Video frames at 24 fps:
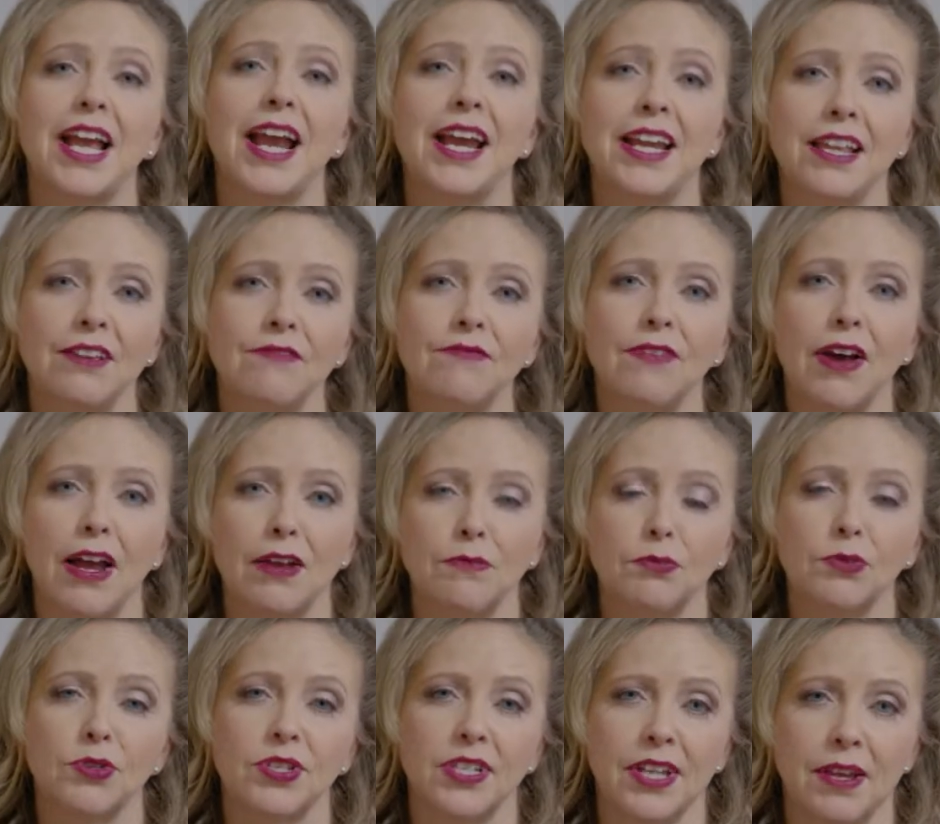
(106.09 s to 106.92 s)

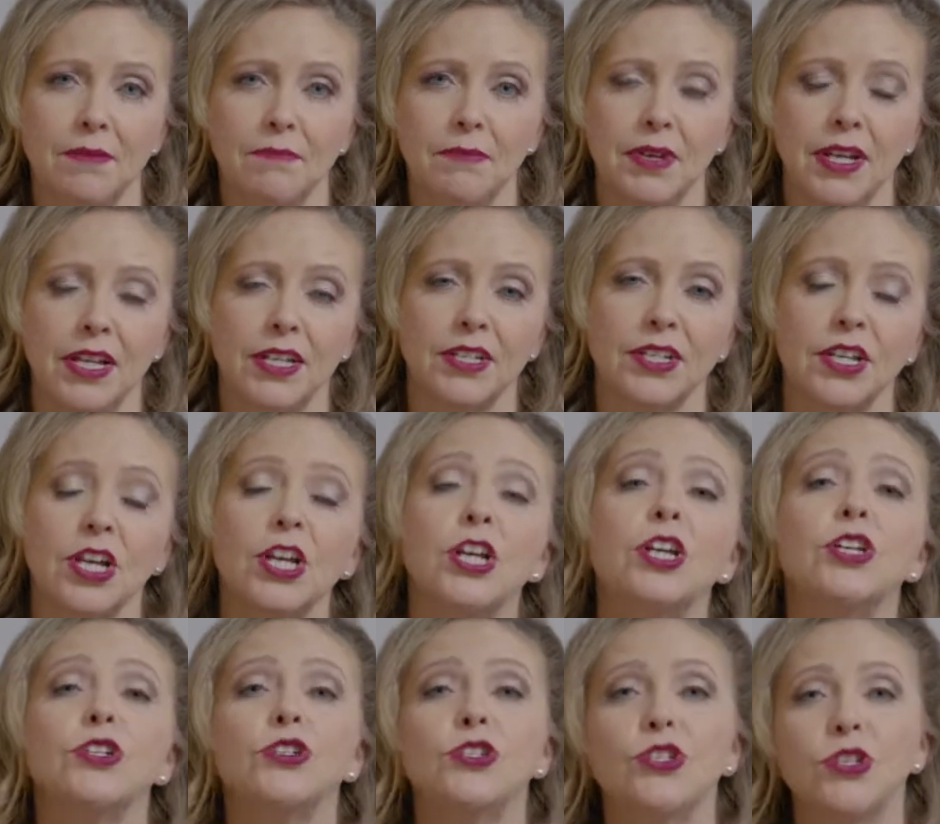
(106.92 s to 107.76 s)
85% meat,
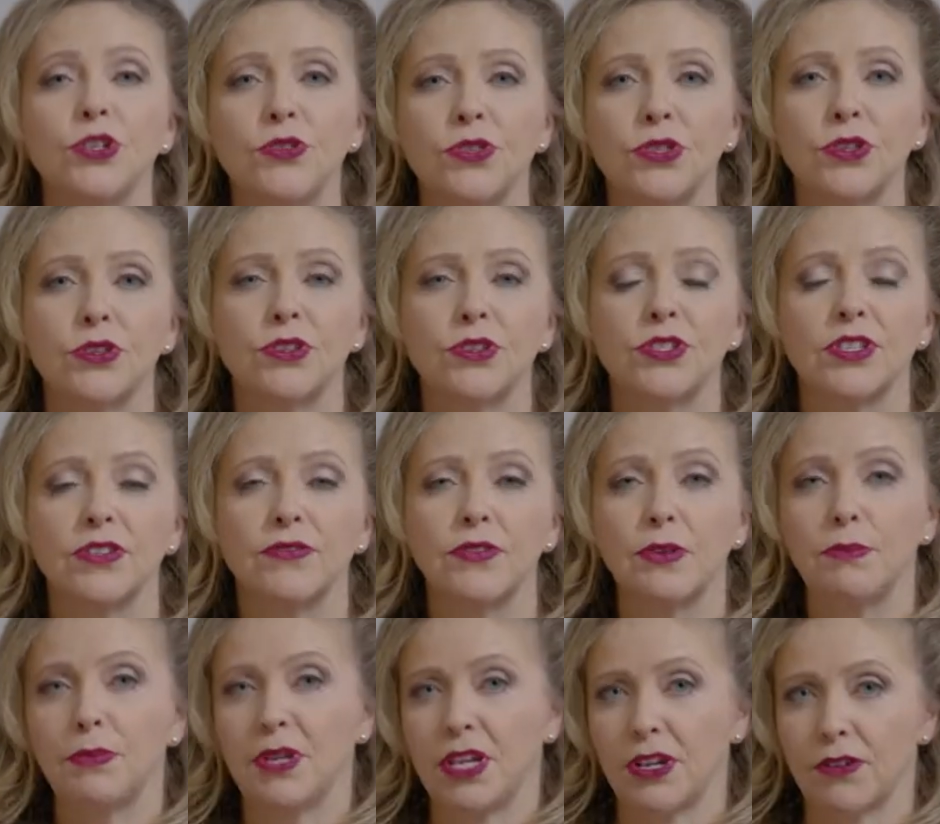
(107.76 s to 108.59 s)
2/3 of
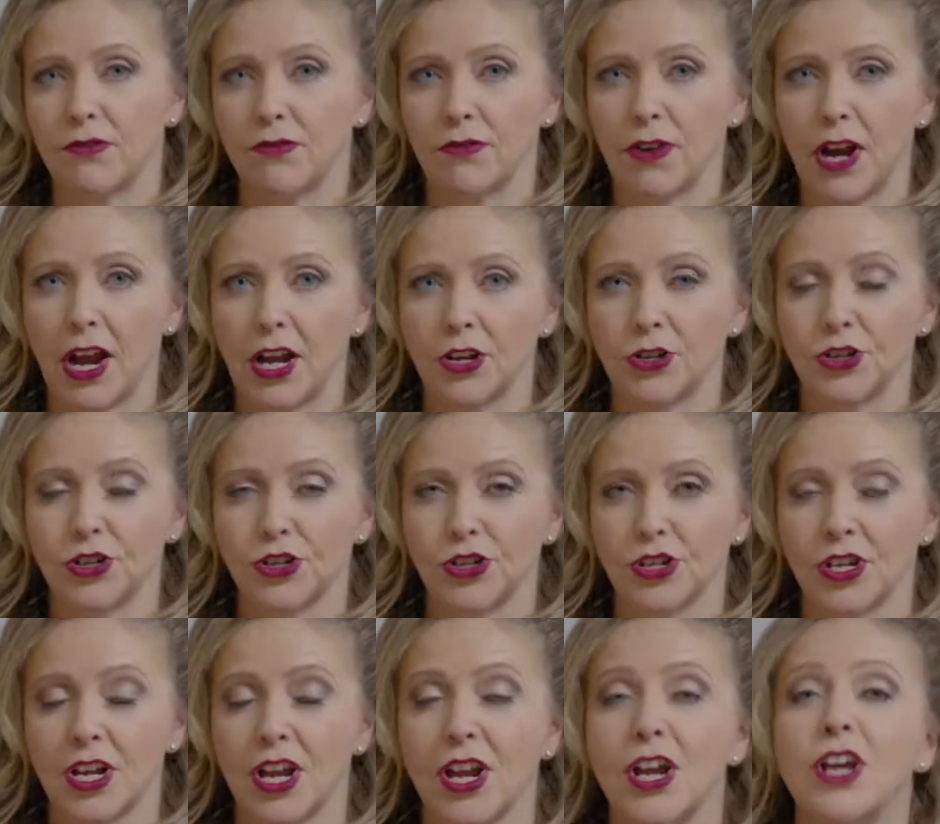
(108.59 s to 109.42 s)
it being fresh.